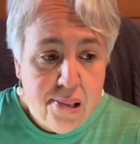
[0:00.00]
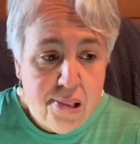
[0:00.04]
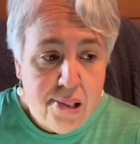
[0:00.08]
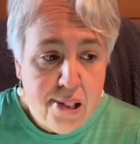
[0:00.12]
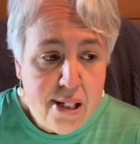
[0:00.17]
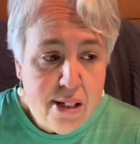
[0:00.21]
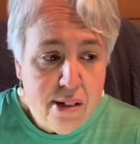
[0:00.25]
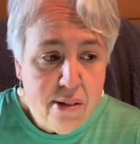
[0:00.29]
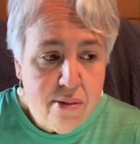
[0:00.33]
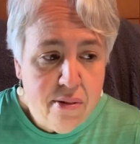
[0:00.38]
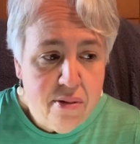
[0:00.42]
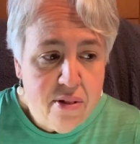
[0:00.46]
I
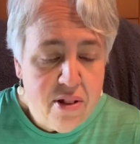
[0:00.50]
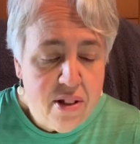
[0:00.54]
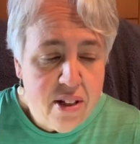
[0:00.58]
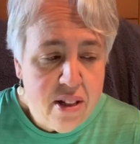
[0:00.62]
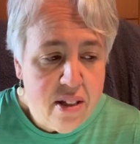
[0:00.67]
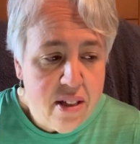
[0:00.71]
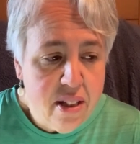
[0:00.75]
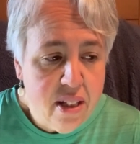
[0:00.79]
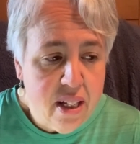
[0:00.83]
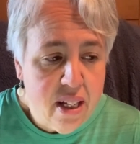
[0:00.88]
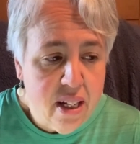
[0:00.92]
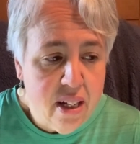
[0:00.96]
don't know if there's
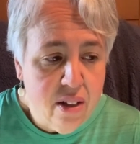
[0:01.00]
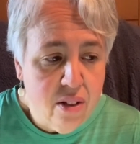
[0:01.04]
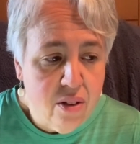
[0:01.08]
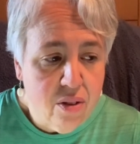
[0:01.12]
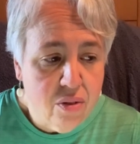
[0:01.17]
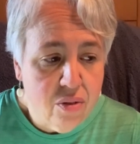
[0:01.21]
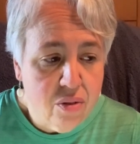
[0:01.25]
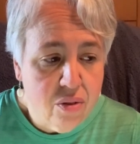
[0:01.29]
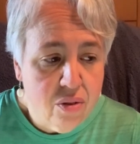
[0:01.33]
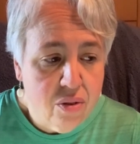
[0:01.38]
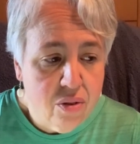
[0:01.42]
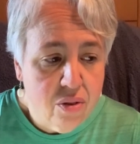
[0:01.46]
anything
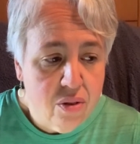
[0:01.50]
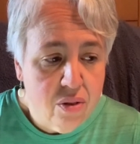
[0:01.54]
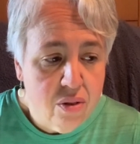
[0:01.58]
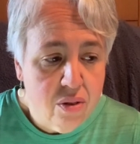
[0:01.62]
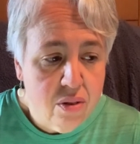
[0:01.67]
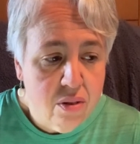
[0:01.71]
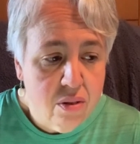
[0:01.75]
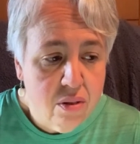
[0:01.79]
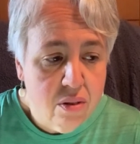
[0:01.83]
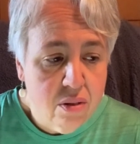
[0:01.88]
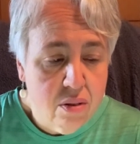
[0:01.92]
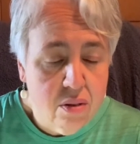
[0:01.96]
else.
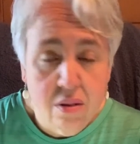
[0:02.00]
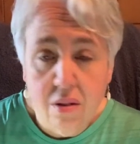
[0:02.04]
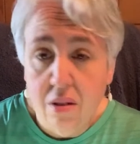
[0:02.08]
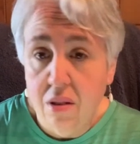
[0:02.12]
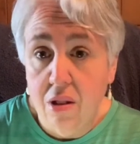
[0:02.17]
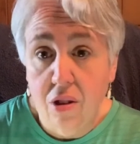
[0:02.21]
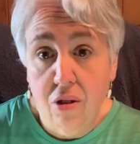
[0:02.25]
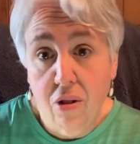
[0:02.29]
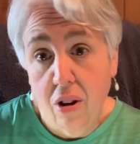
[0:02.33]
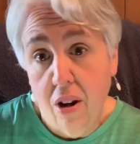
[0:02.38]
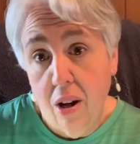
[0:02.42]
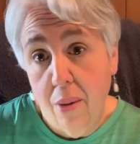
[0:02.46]

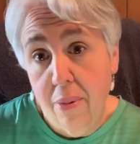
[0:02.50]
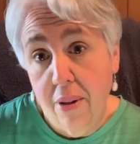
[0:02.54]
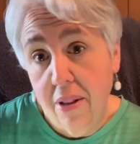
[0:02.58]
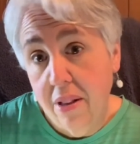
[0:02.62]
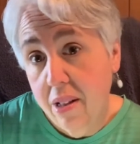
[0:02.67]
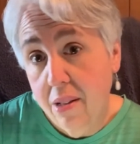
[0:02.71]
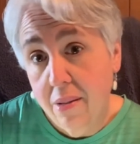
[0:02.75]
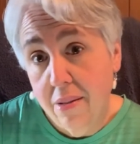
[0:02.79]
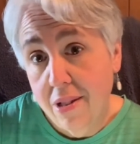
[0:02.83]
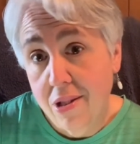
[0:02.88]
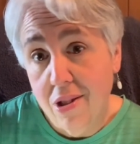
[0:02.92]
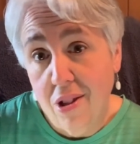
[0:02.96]
The, I mean,
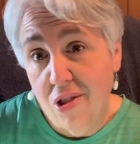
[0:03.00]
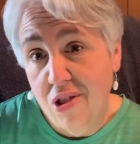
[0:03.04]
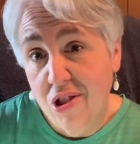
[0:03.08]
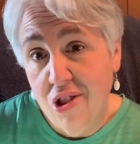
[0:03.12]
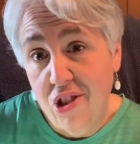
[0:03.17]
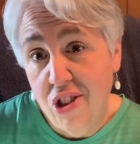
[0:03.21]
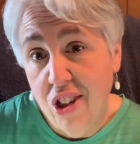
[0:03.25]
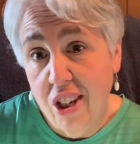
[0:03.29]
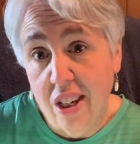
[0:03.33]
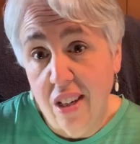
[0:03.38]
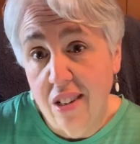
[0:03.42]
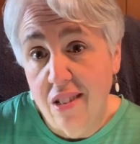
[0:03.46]
the salsa
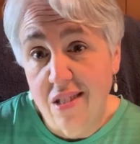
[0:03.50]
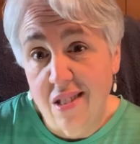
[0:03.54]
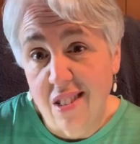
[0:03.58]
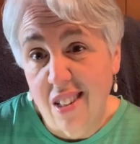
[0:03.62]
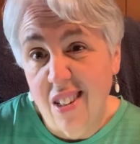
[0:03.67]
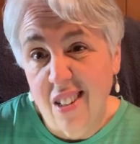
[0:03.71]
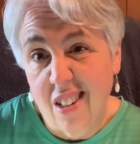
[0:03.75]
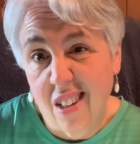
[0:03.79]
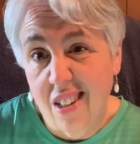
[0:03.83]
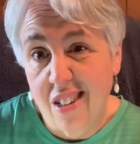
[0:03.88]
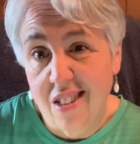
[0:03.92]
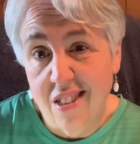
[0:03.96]
chicken's like,
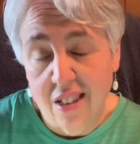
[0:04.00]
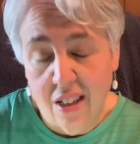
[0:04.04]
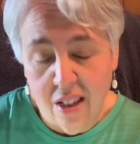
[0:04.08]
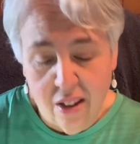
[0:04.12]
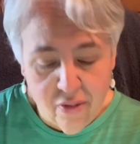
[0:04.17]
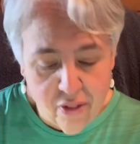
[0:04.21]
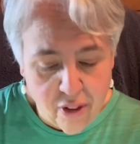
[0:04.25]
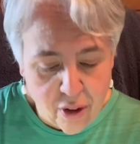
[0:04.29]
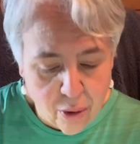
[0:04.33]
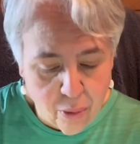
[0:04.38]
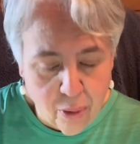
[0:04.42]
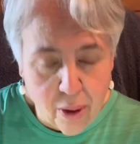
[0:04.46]
like I said,
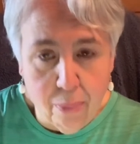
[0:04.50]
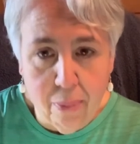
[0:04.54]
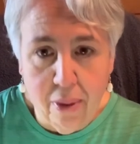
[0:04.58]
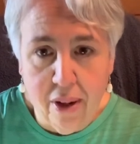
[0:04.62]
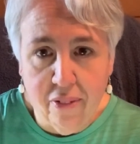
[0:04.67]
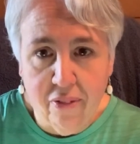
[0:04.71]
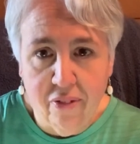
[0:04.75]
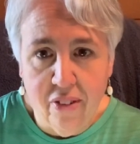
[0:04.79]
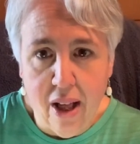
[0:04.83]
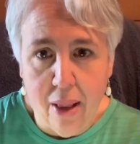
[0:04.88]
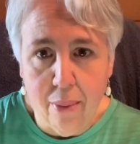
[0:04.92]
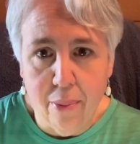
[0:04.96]
every other week. My
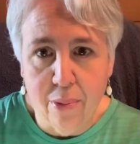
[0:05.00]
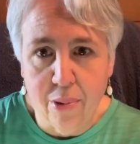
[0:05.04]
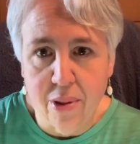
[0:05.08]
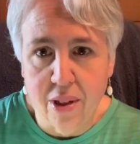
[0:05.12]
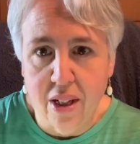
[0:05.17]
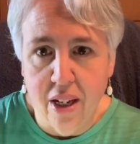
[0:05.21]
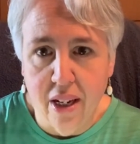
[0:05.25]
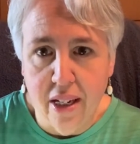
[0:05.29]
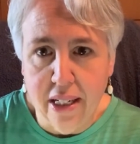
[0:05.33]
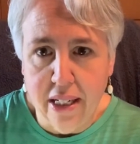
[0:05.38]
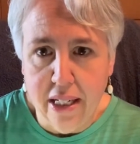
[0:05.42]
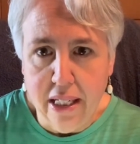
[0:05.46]
family was
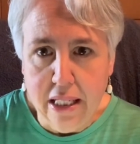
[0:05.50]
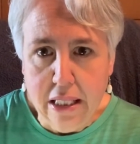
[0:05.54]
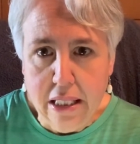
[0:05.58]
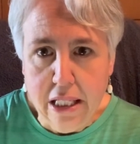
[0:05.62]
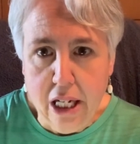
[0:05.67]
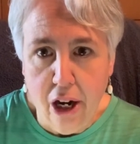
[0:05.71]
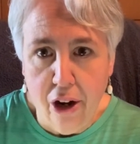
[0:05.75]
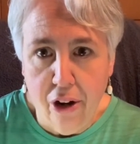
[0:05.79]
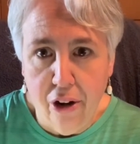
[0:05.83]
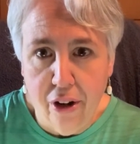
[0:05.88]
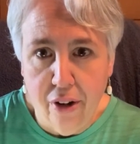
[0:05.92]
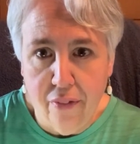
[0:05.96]
kind of getting
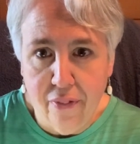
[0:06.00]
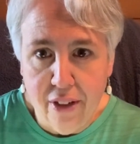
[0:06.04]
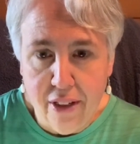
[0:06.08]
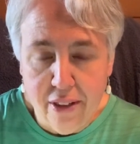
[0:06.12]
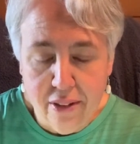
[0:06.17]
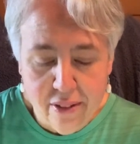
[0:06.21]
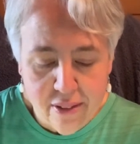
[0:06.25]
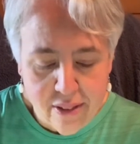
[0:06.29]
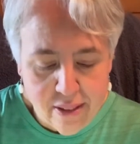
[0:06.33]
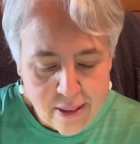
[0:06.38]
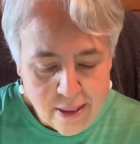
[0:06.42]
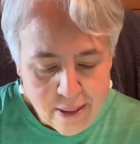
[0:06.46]
tired of it.
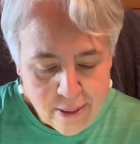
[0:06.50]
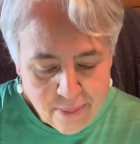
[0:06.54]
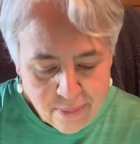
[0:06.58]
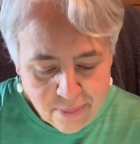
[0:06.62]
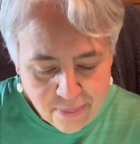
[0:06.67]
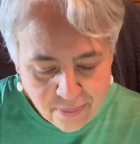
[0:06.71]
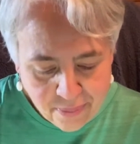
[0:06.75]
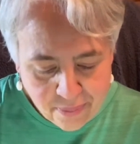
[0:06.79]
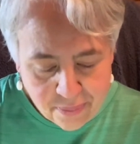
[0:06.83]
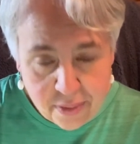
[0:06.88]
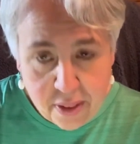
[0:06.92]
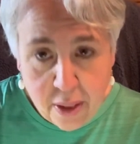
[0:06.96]

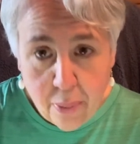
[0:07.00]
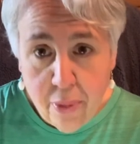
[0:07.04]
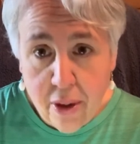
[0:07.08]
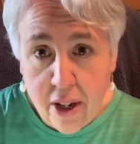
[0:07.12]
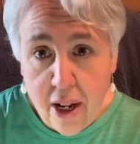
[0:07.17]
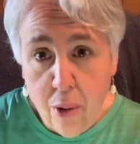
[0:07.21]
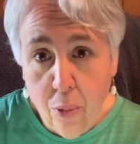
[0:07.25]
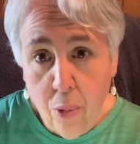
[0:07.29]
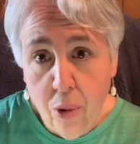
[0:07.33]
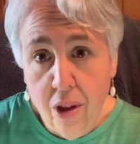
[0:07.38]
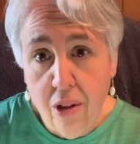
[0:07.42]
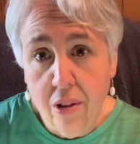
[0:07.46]
But I
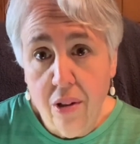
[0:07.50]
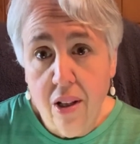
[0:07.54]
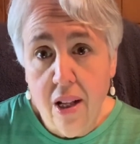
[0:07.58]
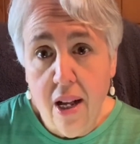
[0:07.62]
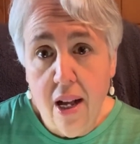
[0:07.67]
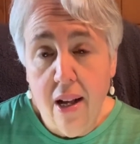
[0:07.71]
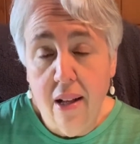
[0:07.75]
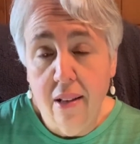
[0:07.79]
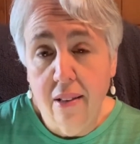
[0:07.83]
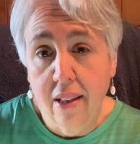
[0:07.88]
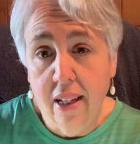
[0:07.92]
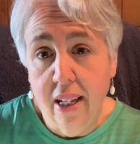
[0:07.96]
will
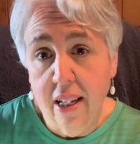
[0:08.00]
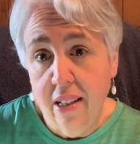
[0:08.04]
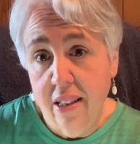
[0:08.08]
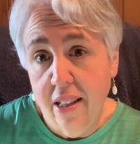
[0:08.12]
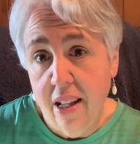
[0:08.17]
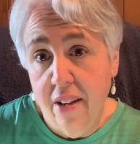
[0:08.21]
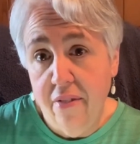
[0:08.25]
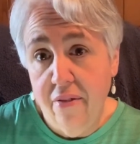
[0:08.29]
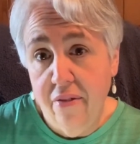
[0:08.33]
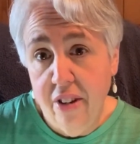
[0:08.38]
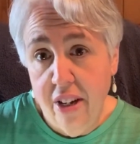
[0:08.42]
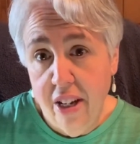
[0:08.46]
uh, link
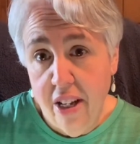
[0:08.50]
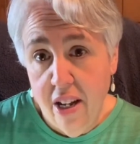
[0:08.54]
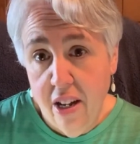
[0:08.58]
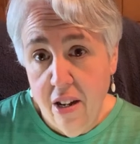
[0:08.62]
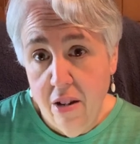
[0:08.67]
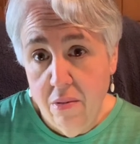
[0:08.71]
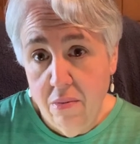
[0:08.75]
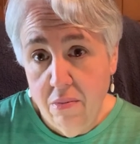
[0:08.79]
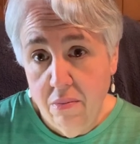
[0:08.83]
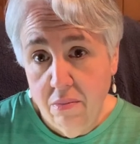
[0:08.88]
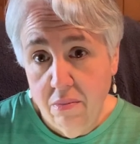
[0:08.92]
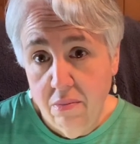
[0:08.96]
that
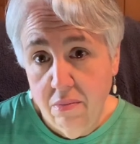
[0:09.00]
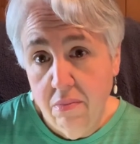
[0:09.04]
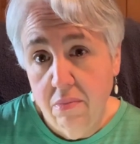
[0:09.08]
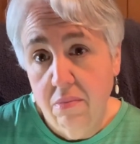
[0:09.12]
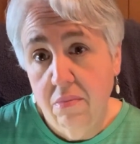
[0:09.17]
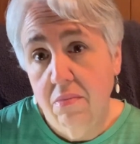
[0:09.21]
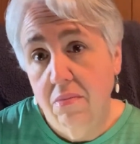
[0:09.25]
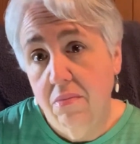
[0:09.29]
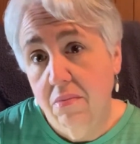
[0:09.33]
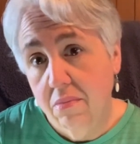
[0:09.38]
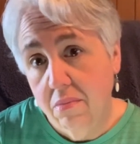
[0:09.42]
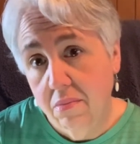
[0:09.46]
video
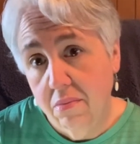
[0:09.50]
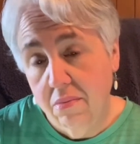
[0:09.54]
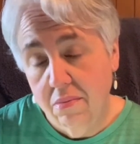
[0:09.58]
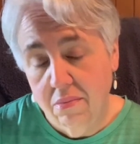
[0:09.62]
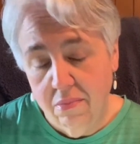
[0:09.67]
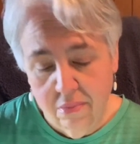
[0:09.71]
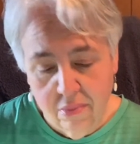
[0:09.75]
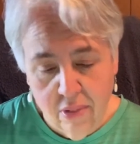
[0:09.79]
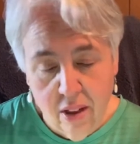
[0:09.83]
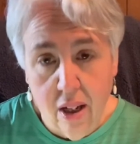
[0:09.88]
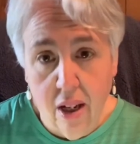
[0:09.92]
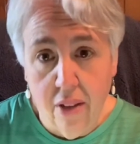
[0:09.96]

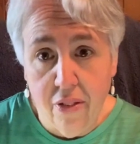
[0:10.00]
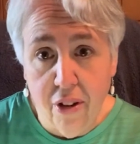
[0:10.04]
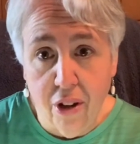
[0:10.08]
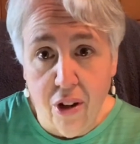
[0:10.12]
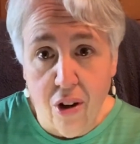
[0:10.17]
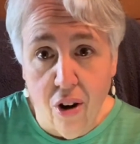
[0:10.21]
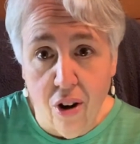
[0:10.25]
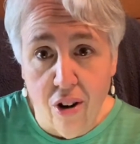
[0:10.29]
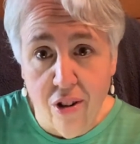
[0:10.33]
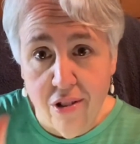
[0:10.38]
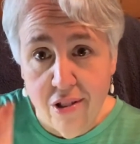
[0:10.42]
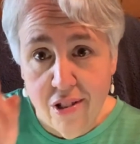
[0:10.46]
and the
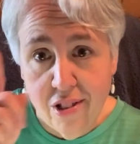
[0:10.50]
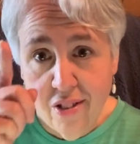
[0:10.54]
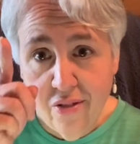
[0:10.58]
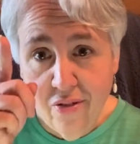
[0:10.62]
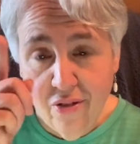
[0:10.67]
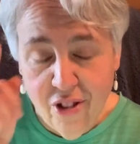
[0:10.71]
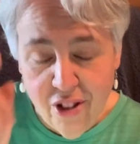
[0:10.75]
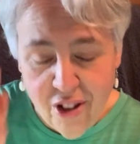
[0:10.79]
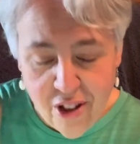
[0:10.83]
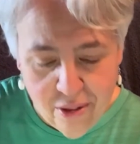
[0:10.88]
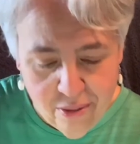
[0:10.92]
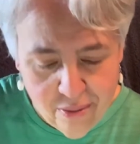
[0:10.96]
cards
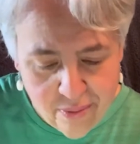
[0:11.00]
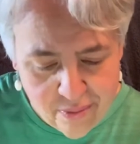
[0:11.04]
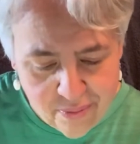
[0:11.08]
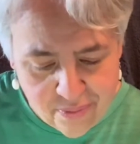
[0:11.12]
for you.